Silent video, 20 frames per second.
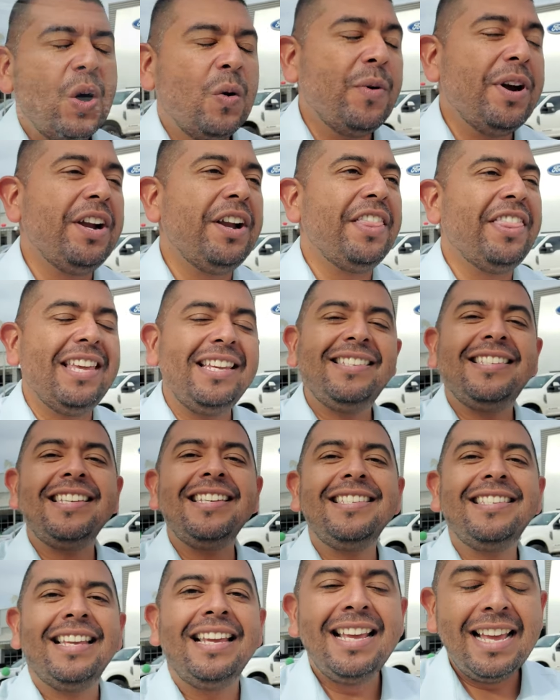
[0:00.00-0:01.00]
where this
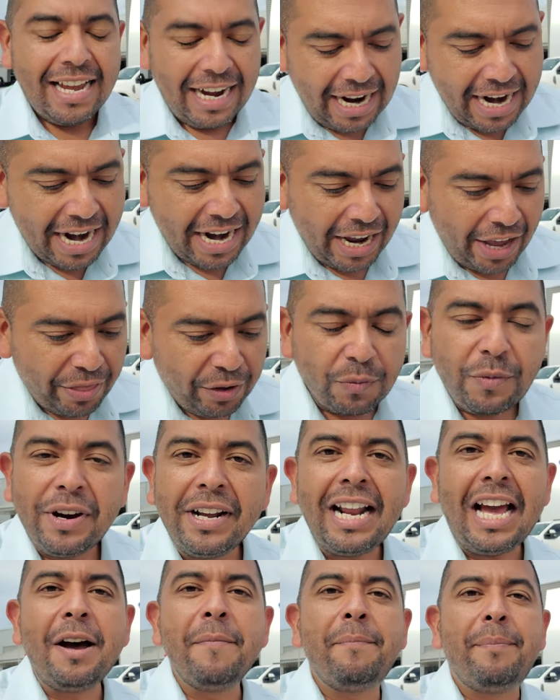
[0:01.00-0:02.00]
is another
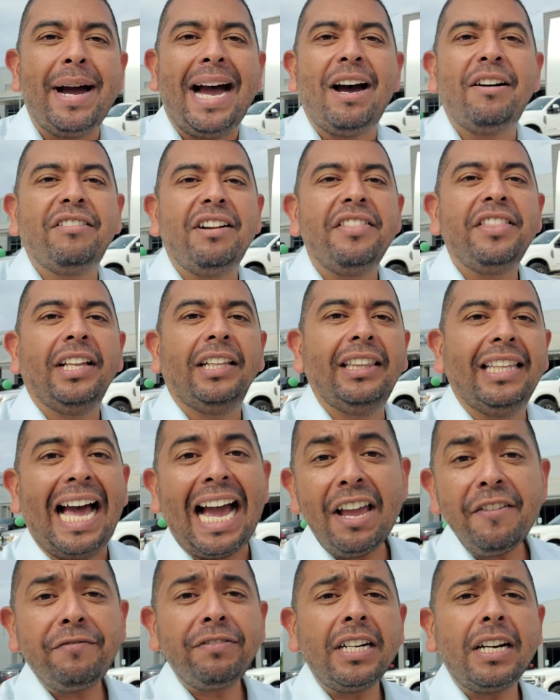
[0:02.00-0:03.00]
one about the
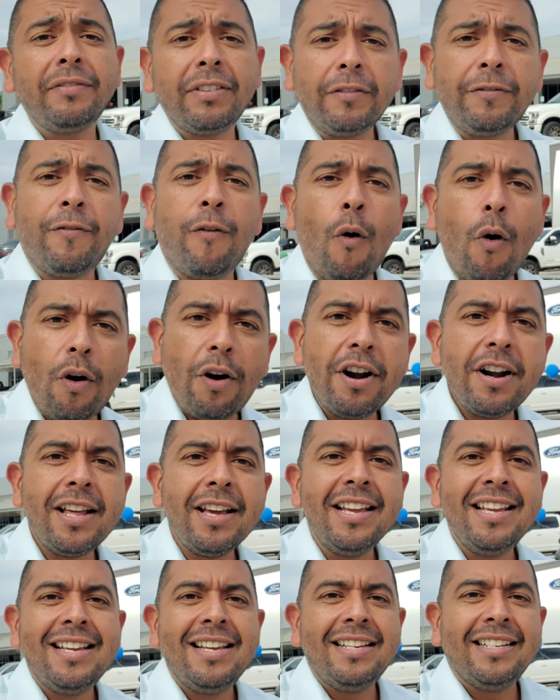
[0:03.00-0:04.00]
life of a Ford
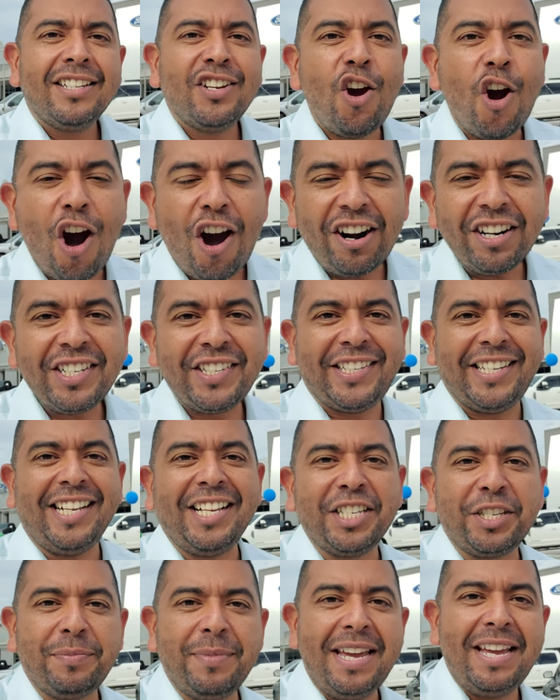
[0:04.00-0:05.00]
car
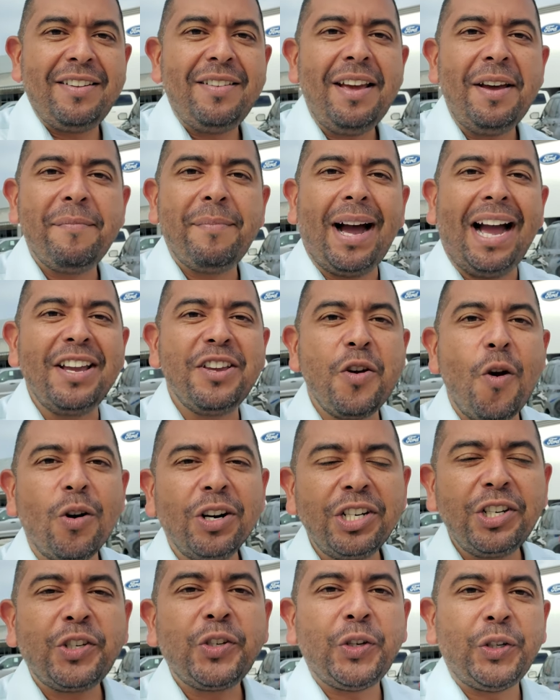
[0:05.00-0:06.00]
salesman by
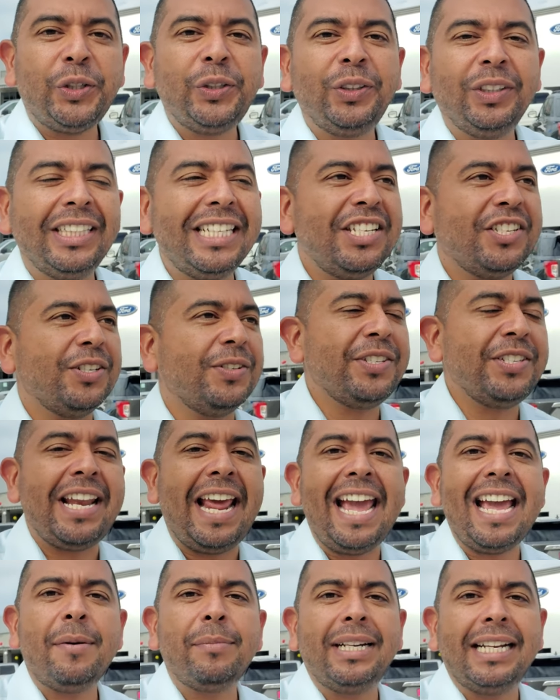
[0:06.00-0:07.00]
yours truly. So
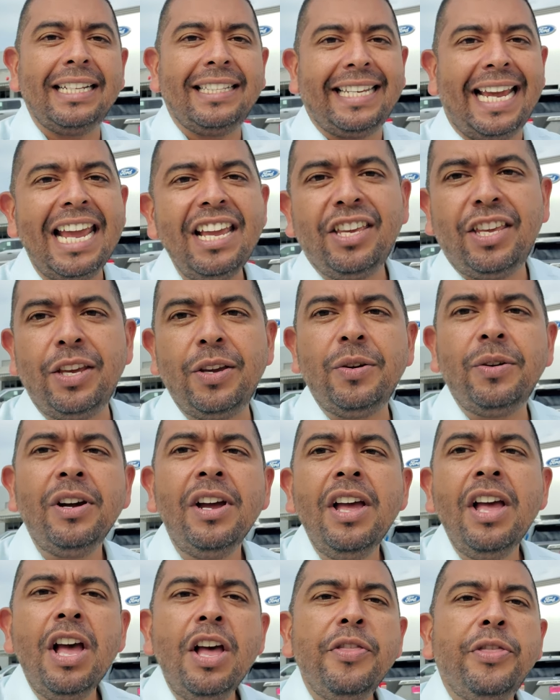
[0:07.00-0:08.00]
today I'm going to take you
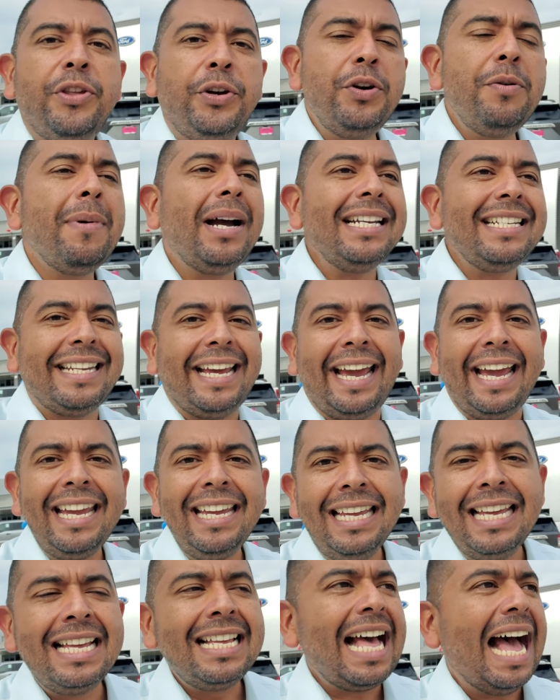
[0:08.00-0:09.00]
through my
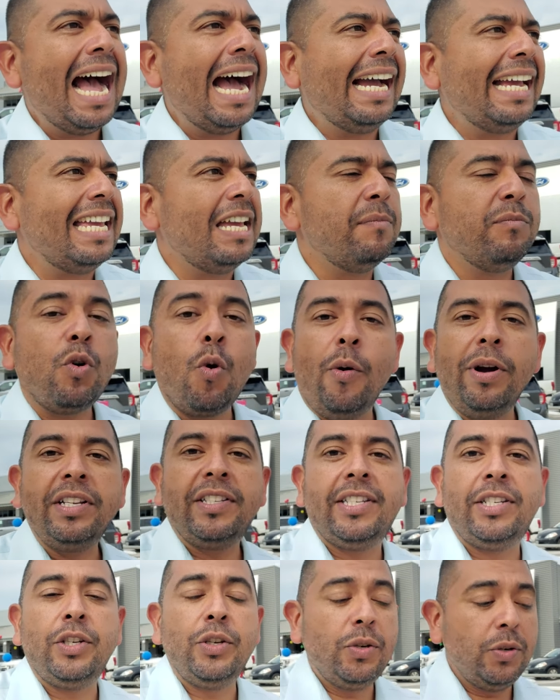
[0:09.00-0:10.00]
day. I am going
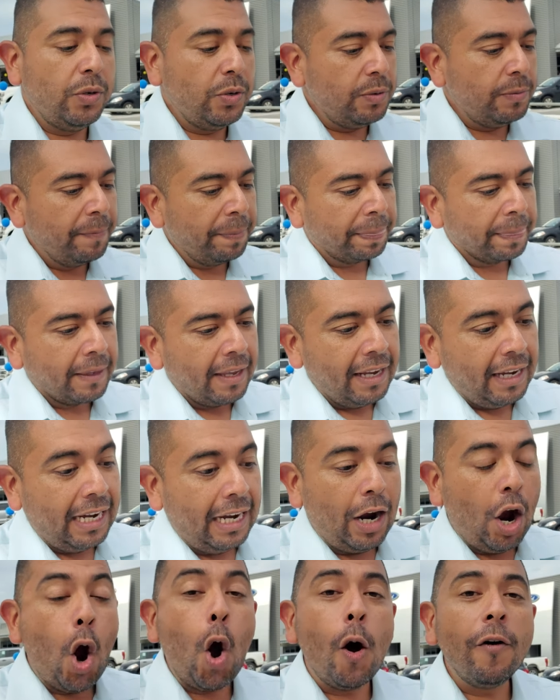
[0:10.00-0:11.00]
to
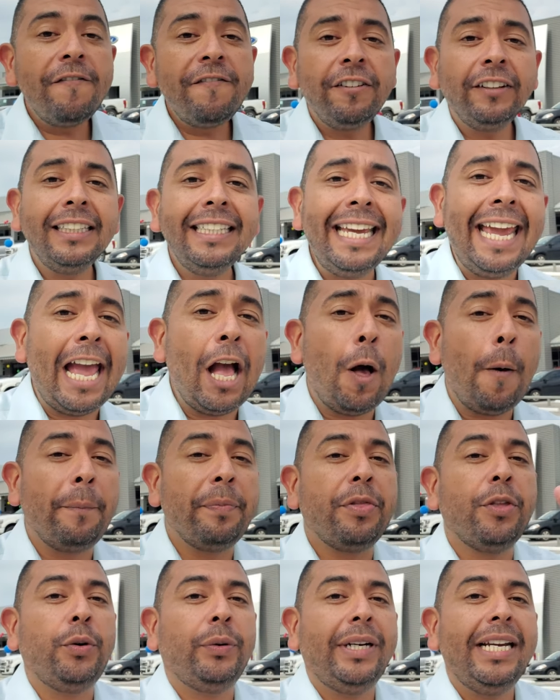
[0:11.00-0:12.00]
hopefully help
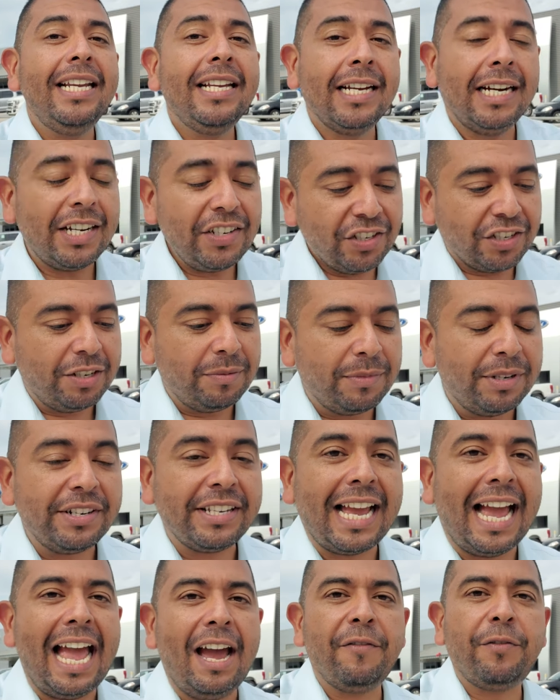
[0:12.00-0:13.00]
three
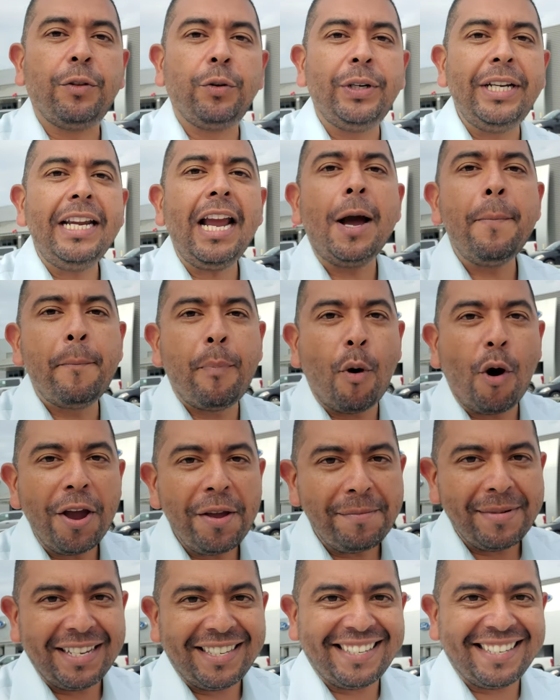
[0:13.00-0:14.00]
customers. I have three
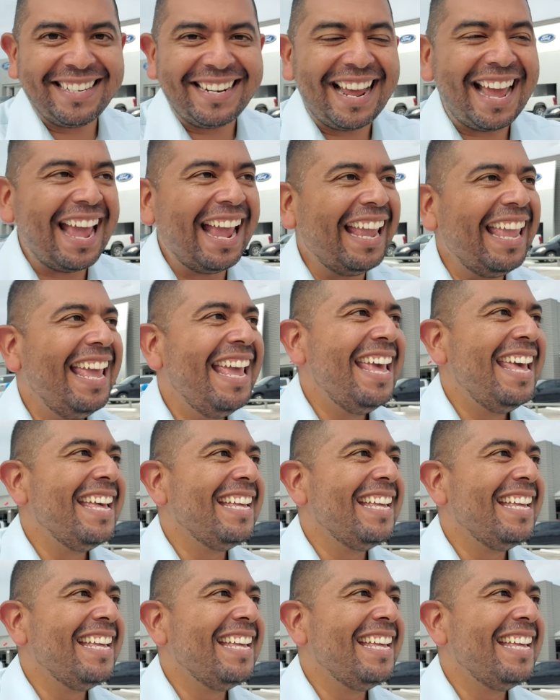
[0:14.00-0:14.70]
appointments today.